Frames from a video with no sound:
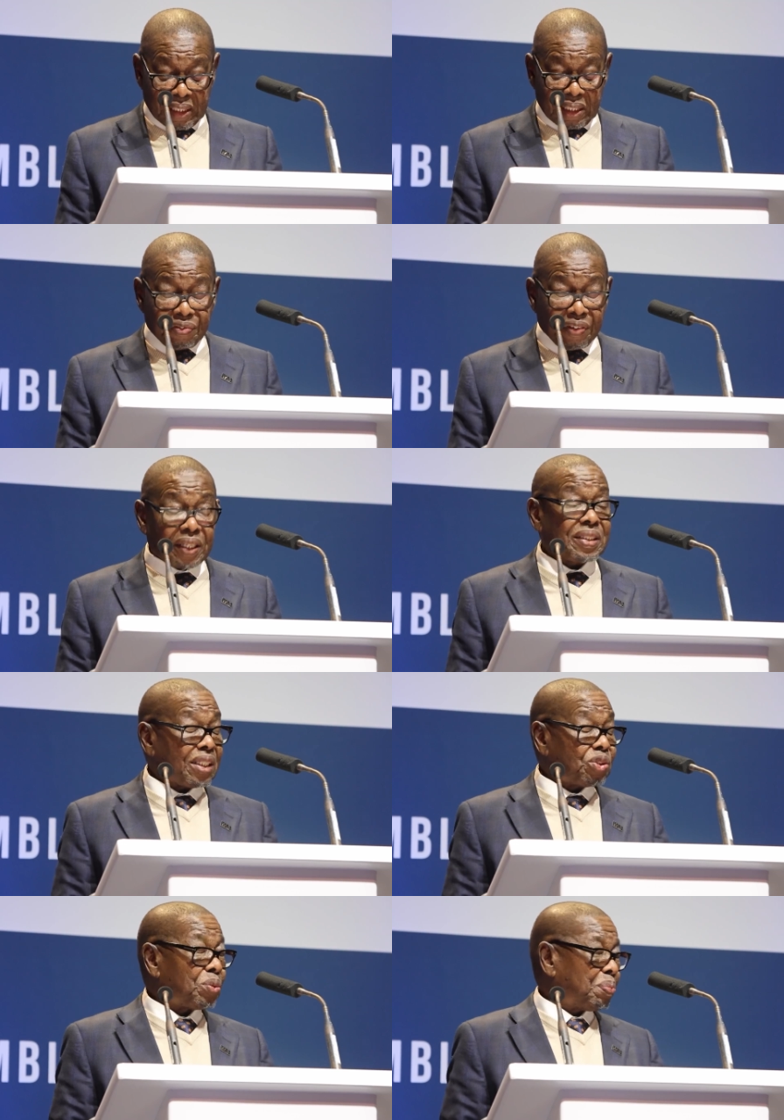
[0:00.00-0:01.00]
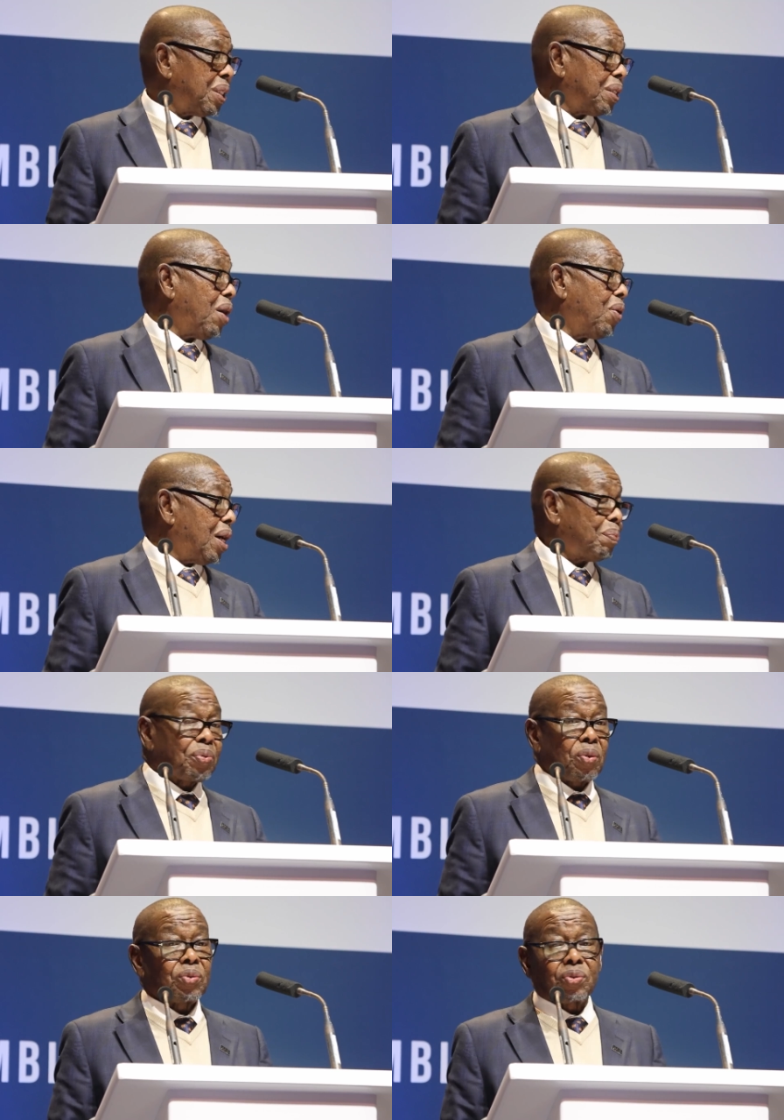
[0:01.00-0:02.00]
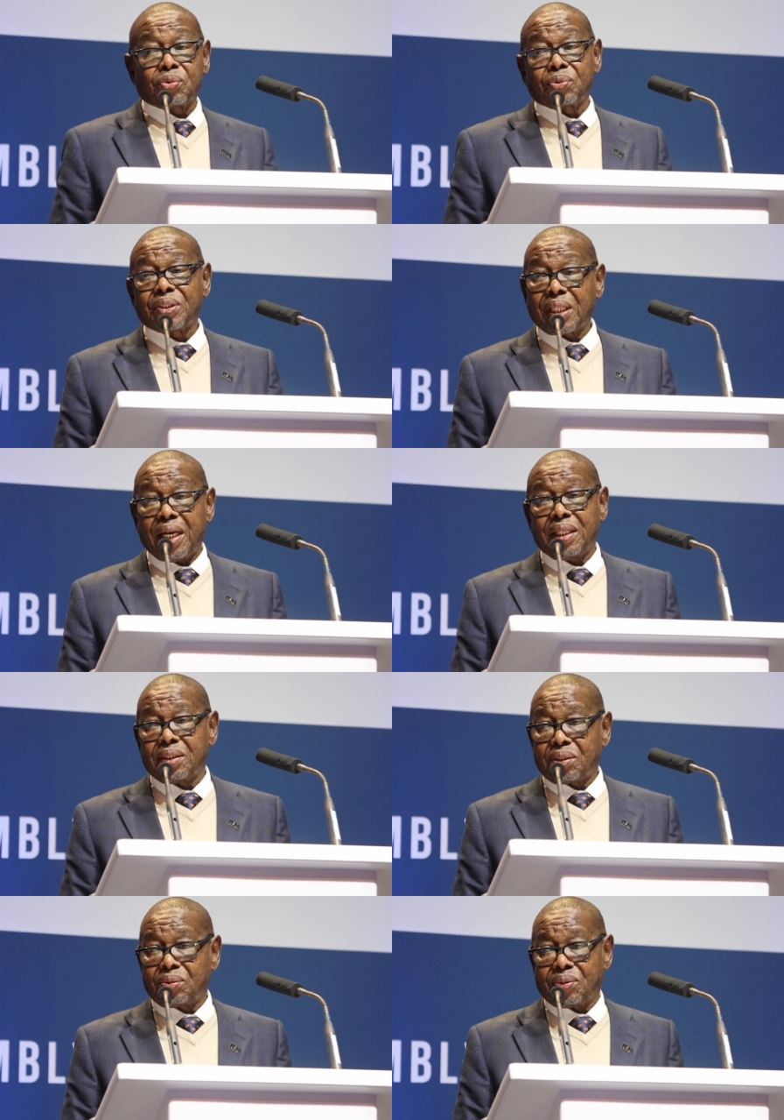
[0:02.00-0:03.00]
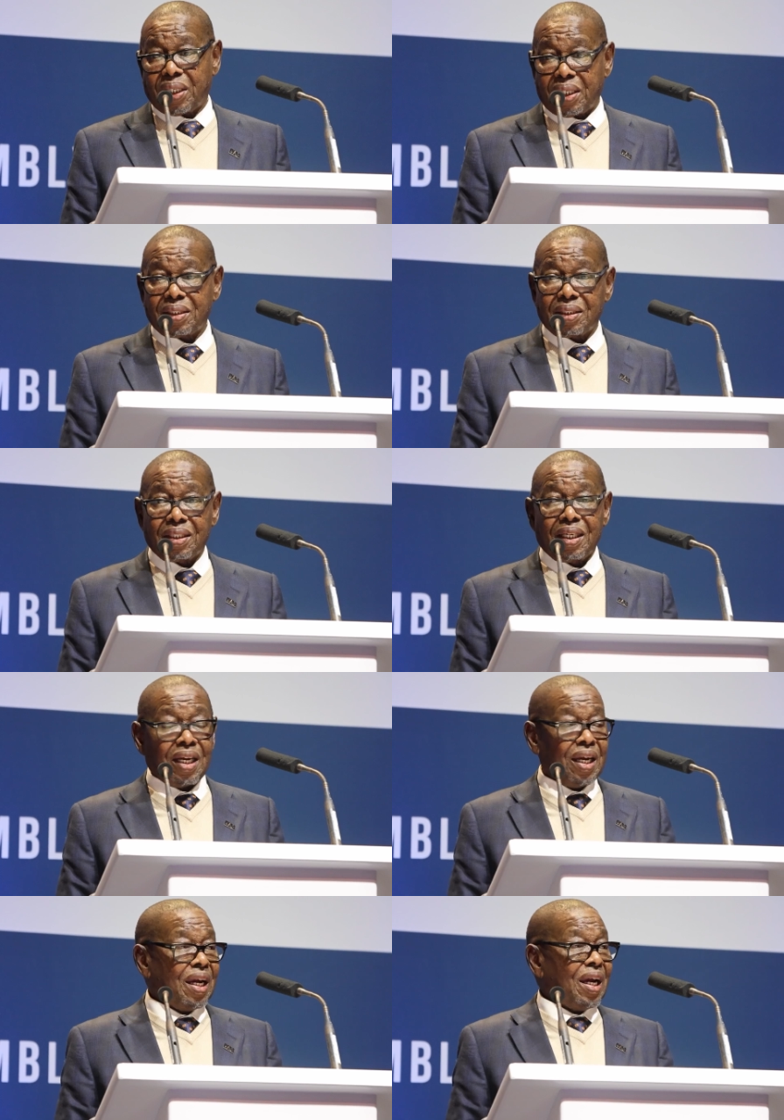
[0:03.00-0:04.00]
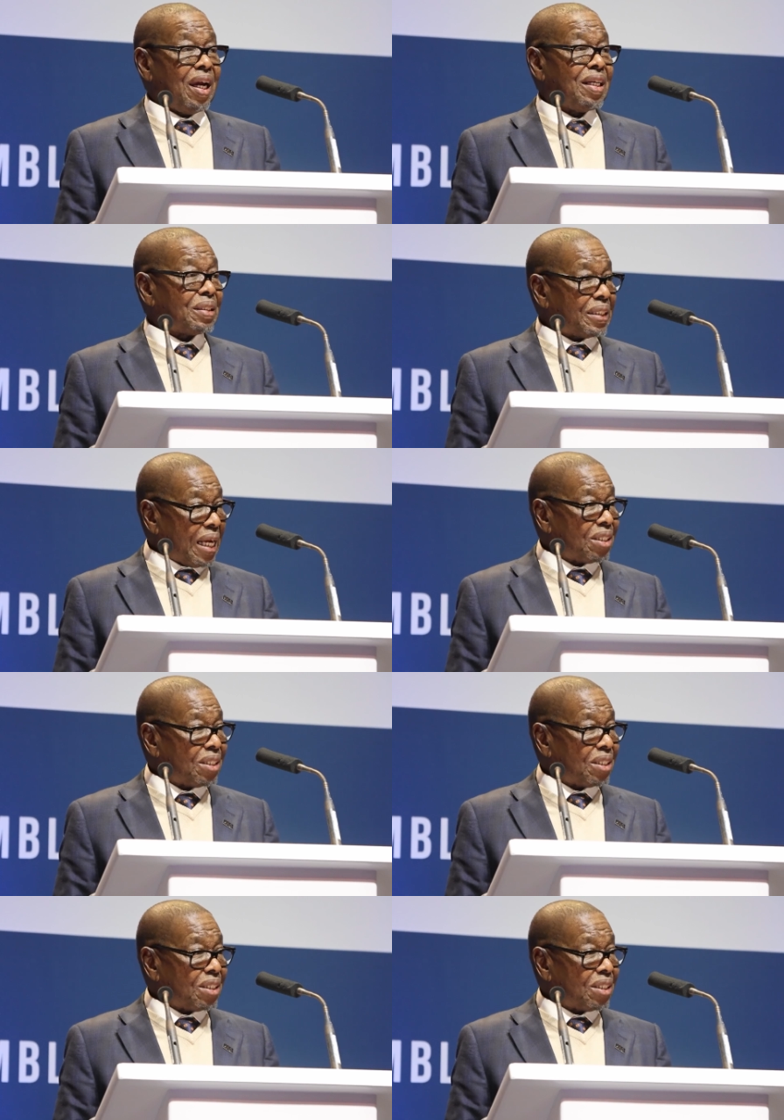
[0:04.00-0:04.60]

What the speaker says: In fact, that should be our approach to science today. And